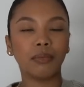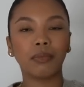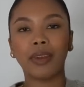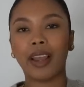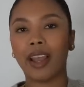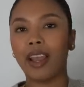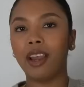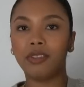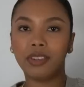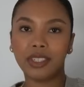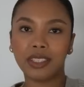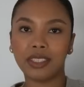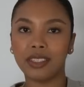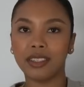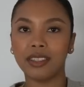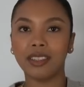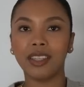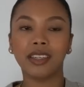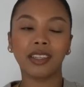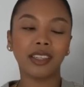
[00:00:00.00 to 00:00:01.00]

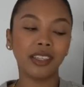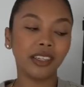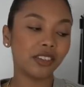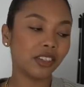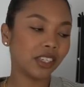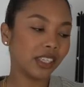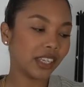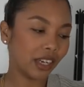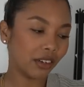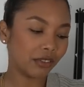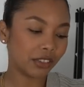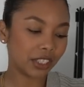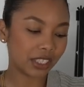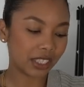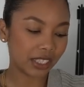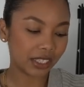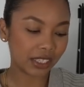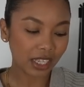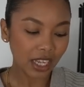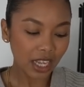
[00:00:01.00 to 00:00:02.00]
everything, like literally
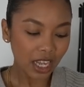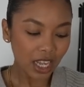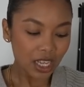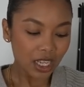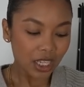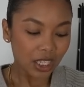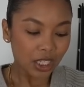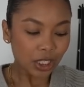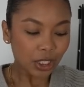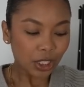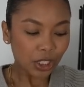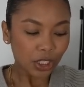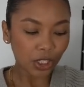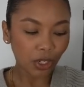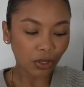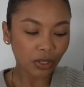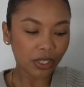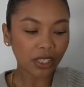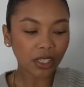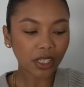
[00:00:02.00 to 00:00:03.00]
everything.
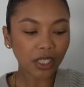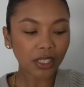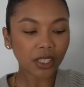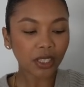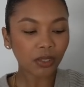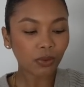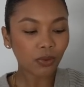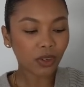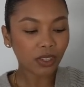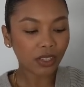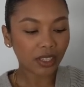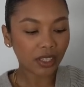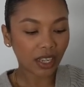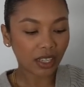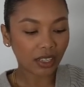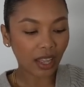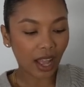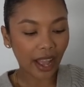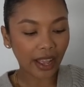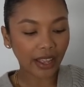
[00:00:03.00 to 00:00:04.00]
So this is the one
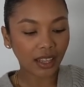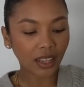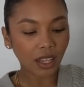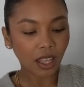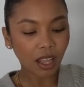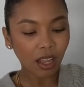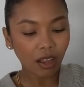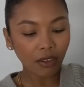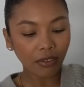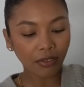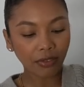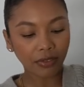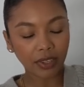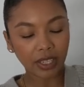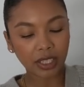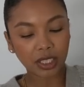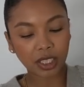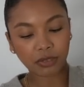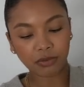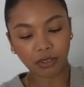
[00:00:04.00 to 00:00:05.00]
that I love.
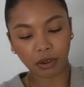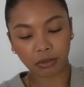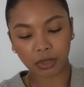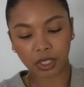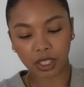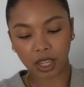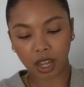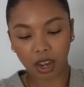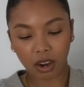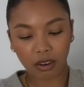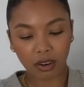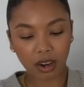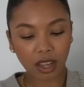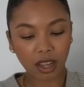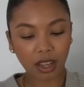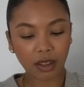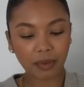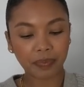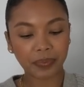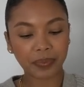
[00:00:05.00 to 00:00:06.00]
It's from
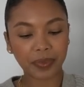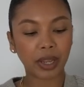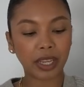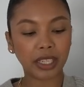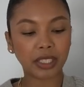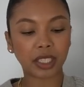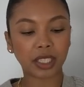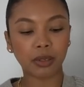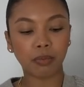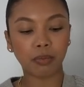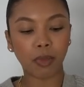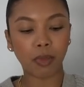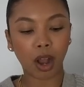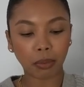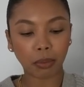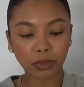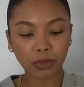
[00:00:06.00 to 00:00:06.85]
Zara. It's a mom